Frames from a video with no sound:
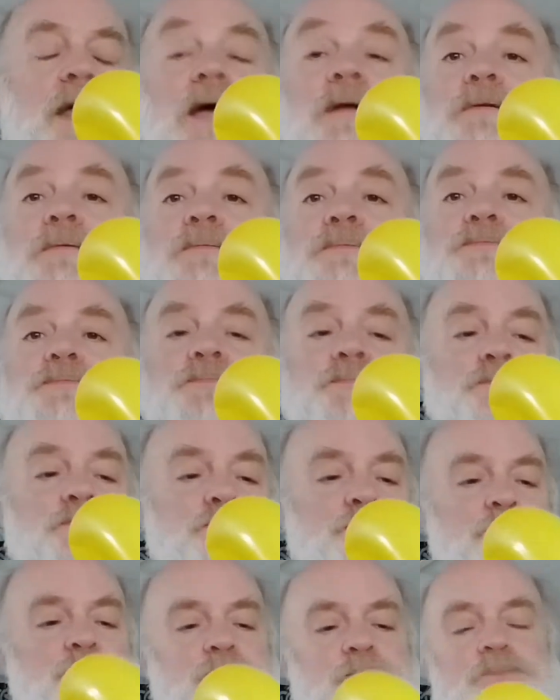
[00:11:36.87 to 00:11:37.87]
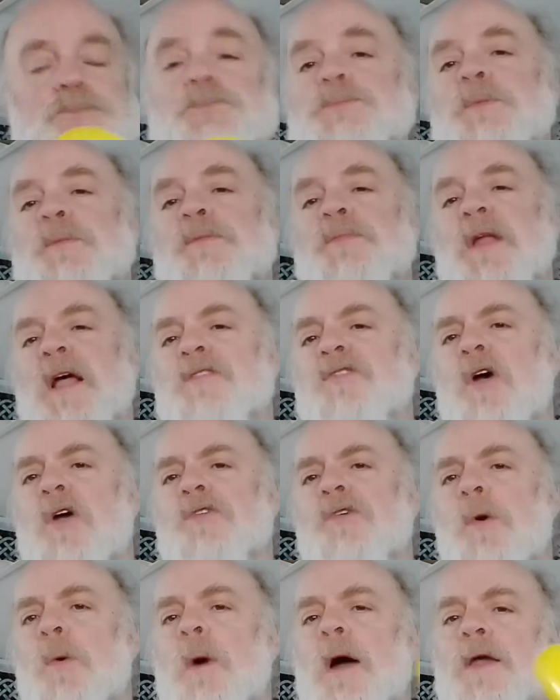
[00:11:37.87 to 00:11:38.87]
at. That's
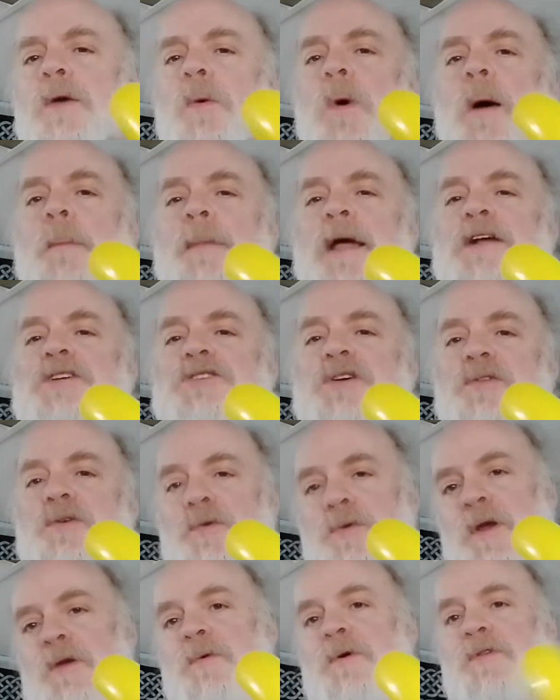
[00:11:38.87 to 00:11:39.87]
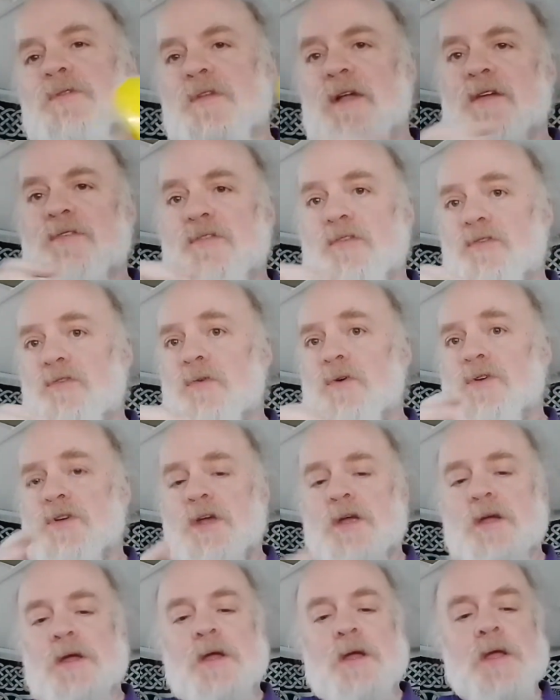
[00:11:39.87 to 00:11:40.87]
also why you want to make sure the green one's nice and
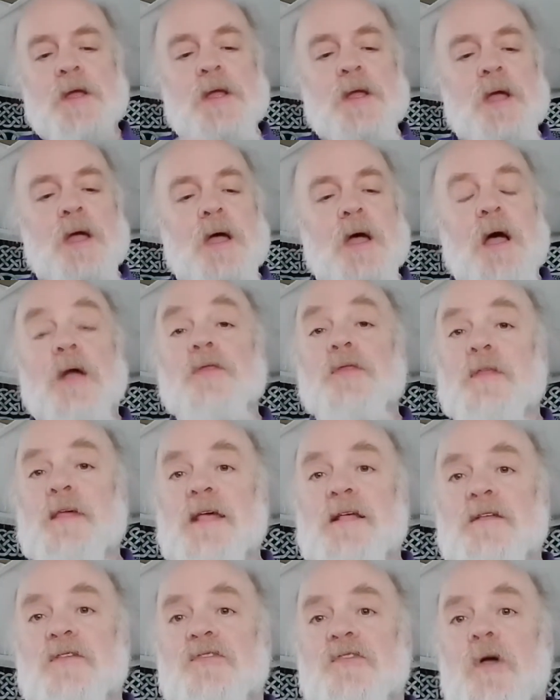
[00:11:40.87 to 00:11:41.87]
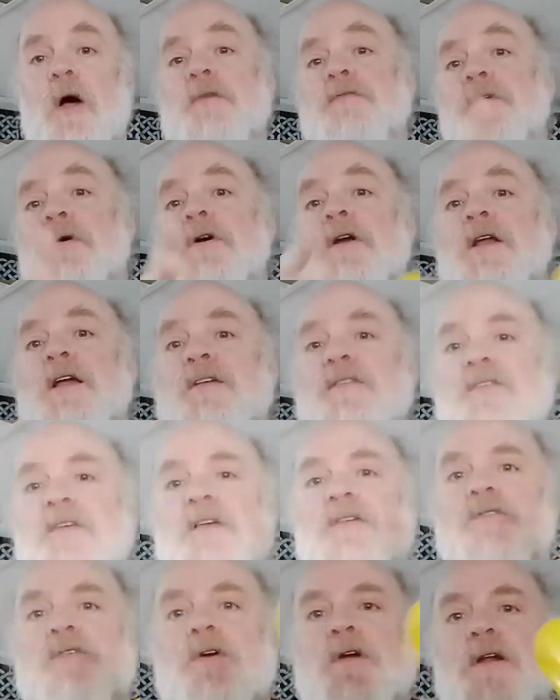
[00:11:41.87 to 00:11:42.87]
squishy. The softer it is,
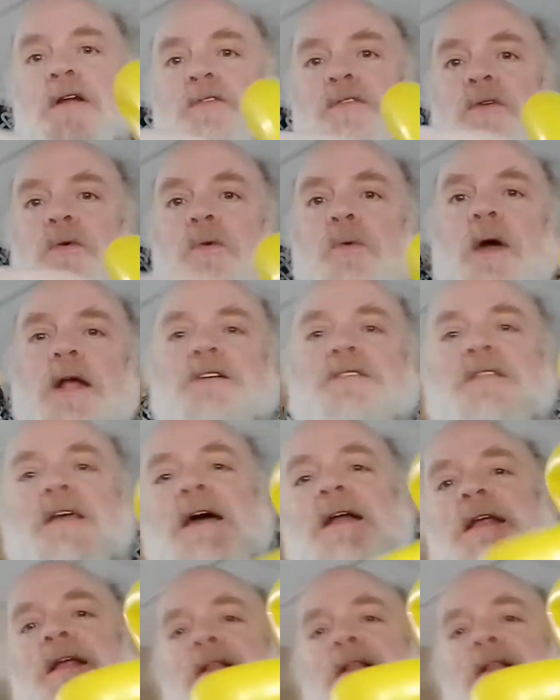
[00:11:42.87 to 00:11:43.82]
the easier it is to wedge that